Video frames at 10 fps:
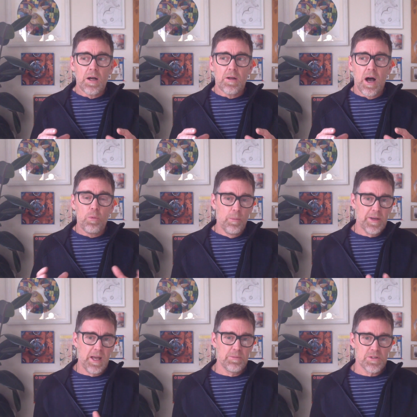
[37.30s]
a woman
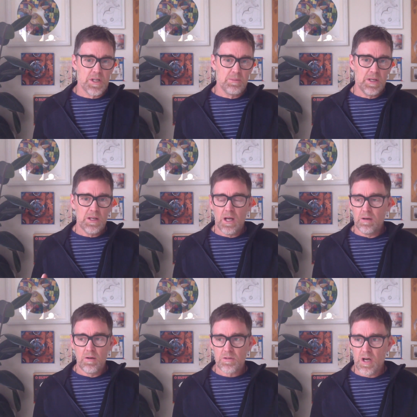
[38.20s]
came to see me a
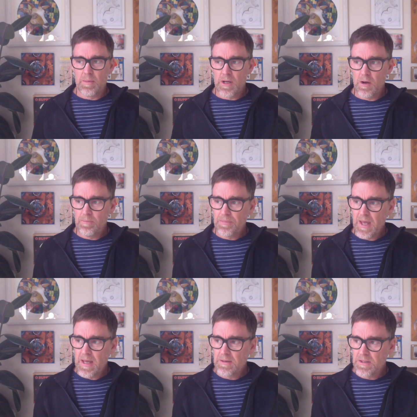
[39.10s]
long time ago,
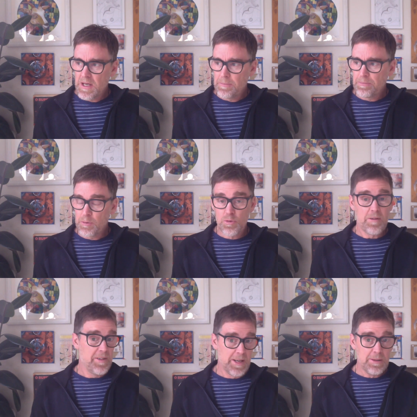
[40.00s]
and it was quite
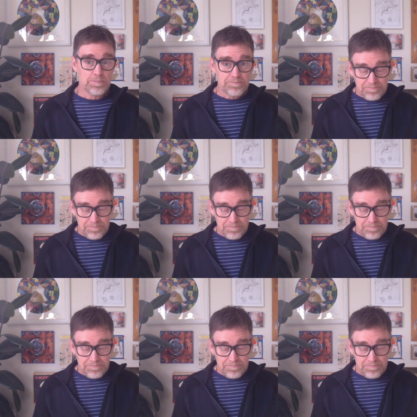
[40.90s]
funny.